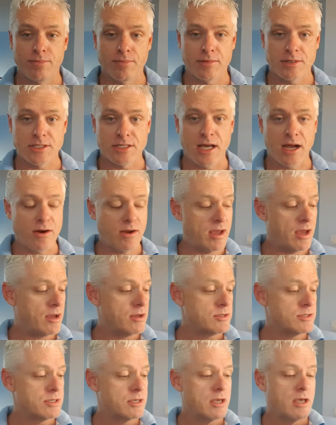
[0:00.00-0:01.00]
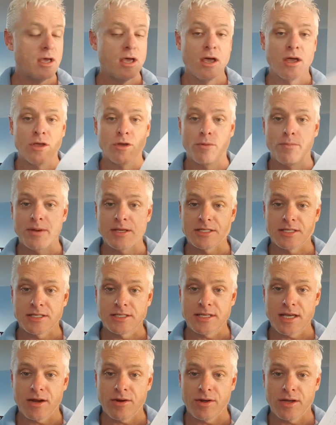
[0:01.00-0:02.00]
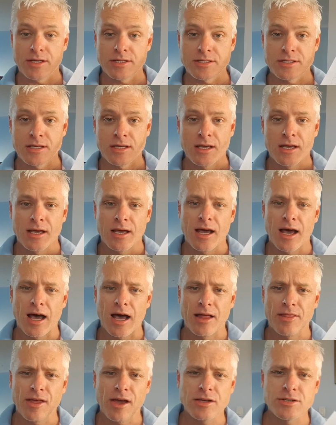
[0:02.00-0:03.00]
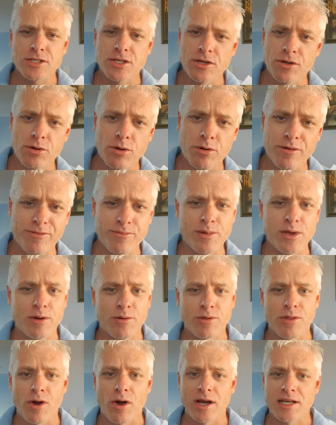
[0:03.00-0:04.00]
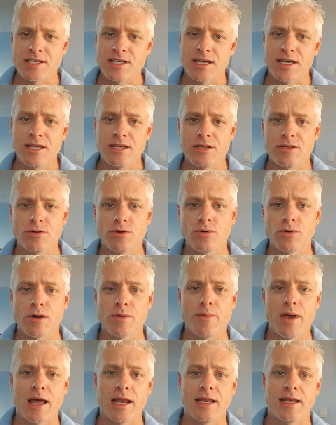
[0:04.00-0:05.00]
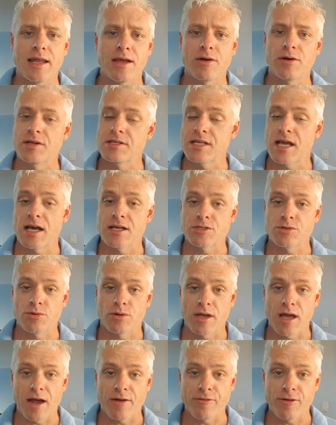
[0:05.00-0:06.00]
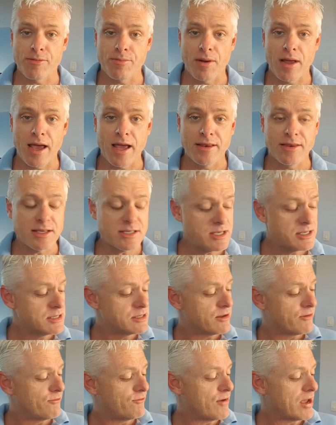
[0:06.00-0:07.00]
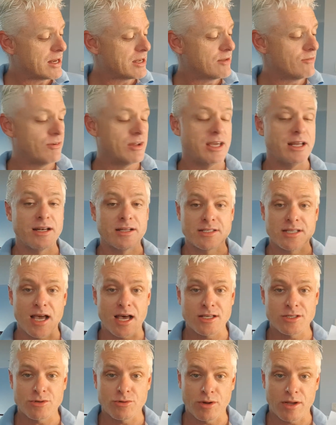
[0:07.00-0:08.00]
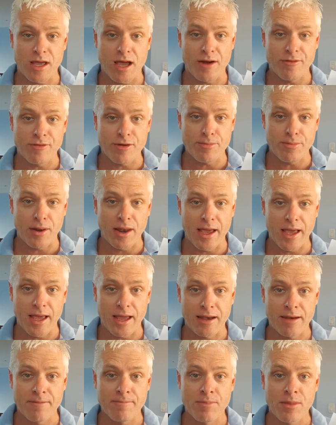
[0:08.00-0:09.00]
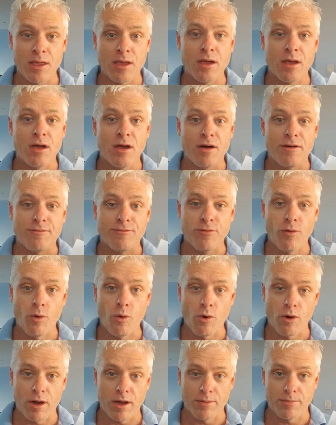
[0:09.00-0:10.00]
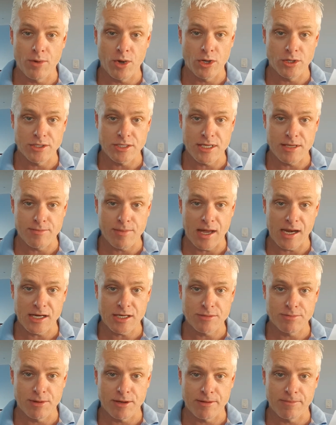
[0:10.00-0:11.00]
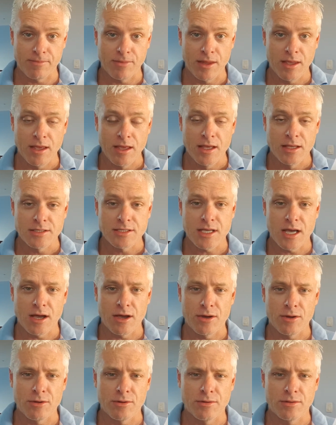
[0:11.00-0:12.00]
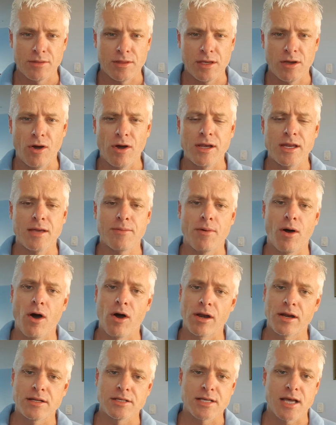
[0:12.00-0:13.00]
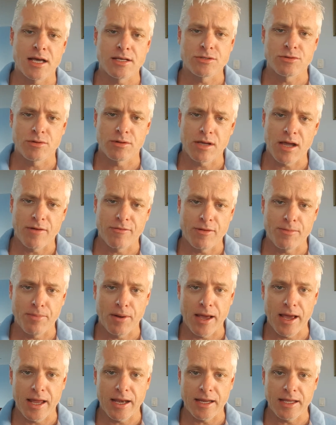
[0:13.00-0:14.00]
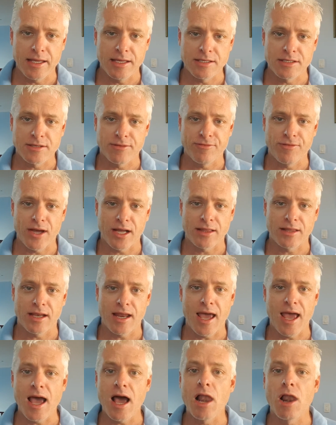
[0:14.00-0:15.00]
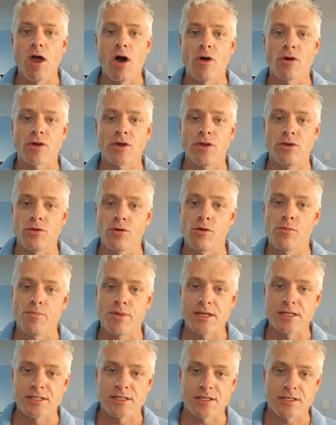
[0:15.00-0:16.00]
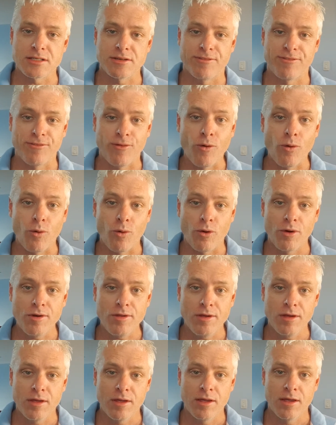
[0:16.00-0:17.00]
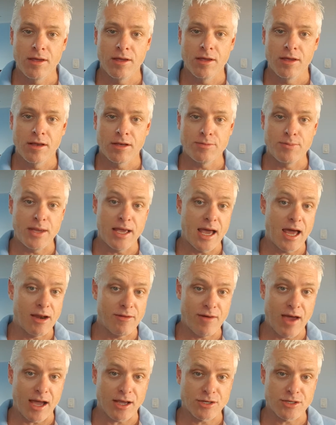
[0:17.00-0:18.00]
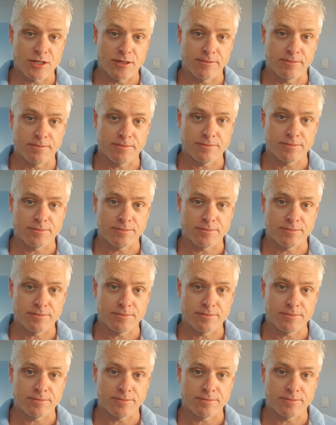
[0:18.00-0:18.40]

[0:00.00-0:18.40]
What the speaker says: scenarios, your business areas. Those of you who are familiar with IT, you talk about in there a disaster recovery plan. This is effectively a disaster recovery plan for emergency management. So the idea behind a disaster recovery plan is the fact that how long can your business afford to be out of action